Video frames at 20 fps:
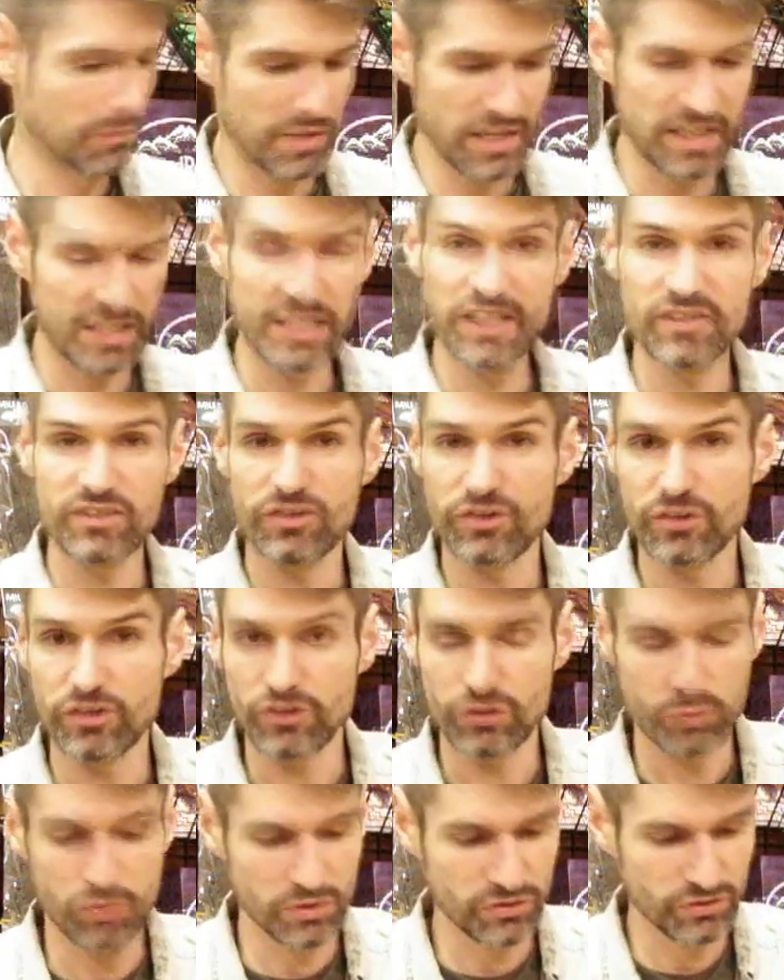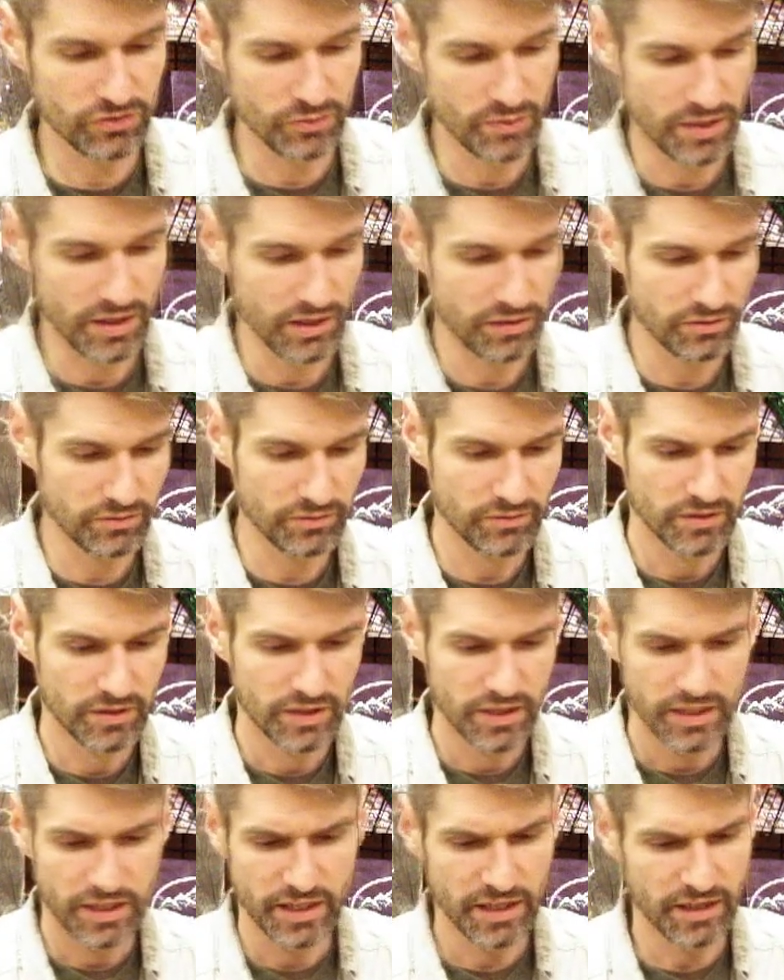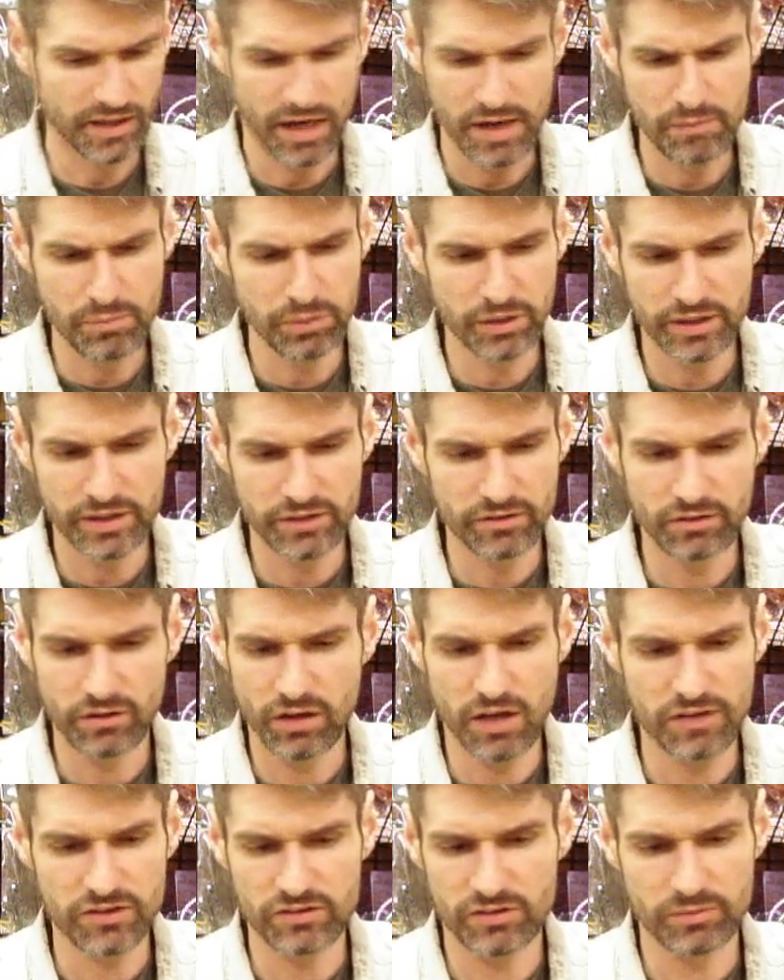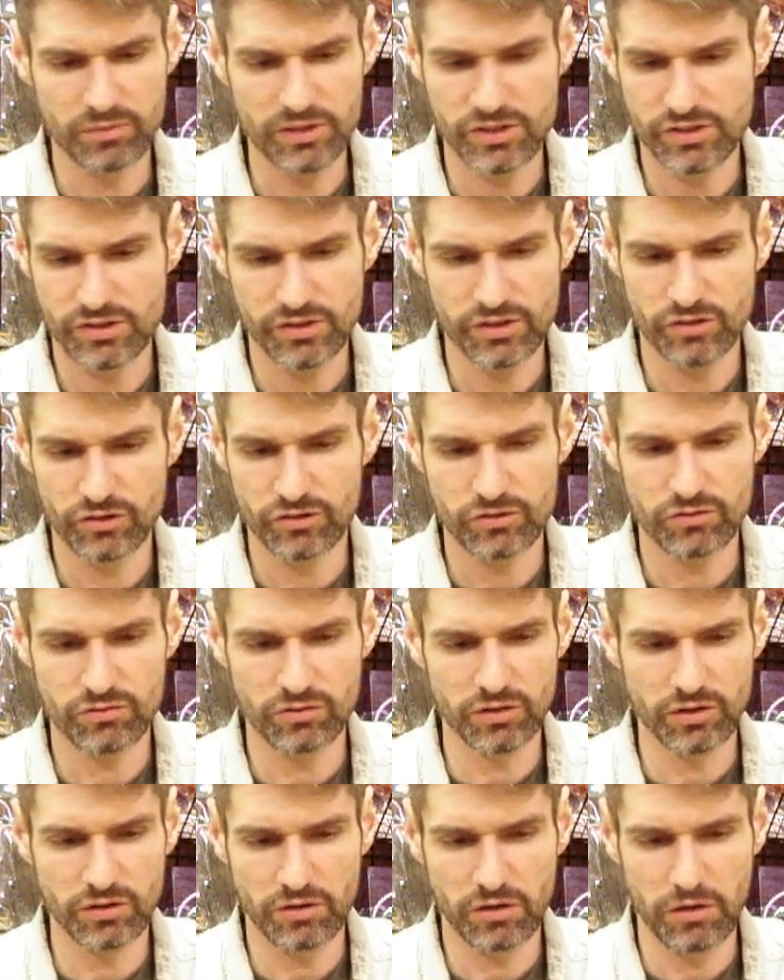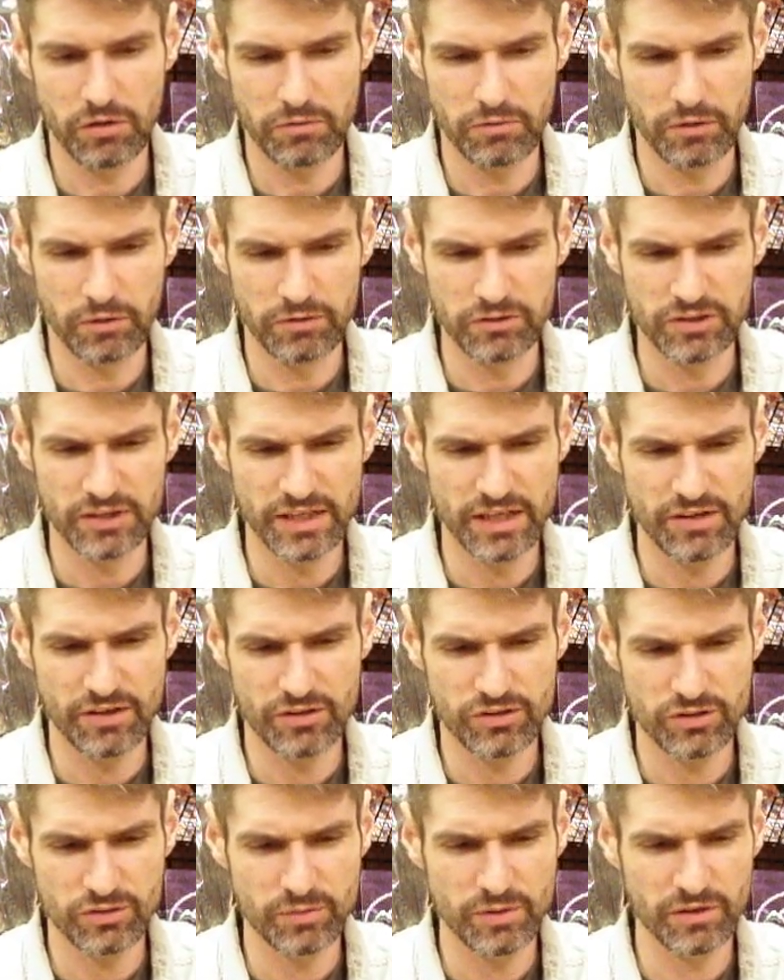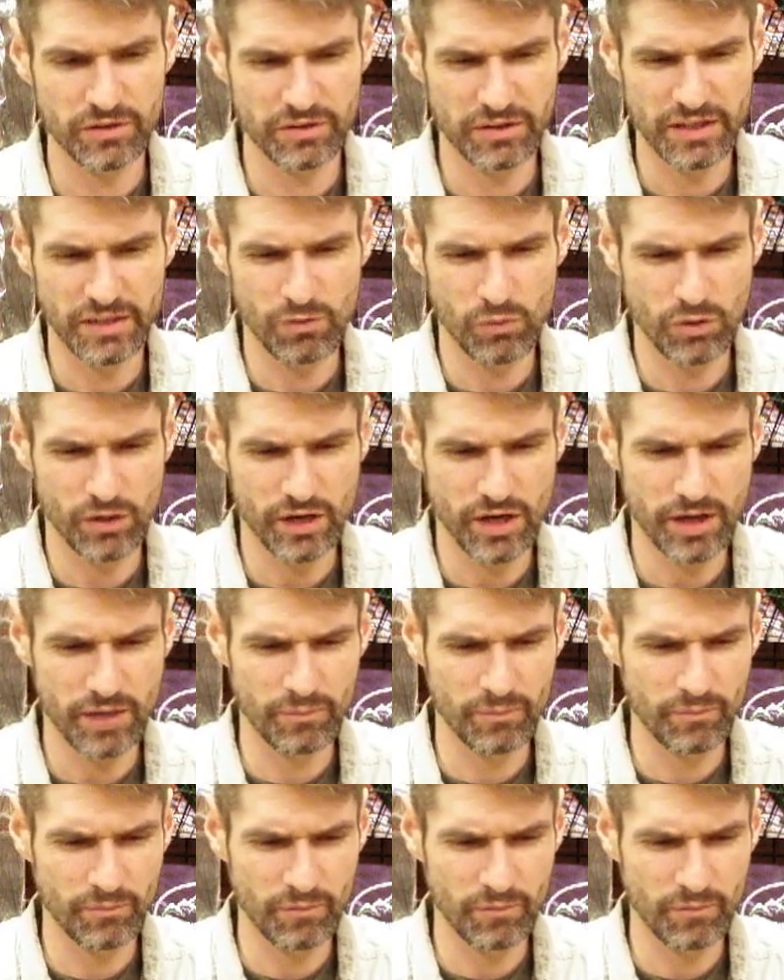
make it easier to twist around. And I blend lots of materials together to get where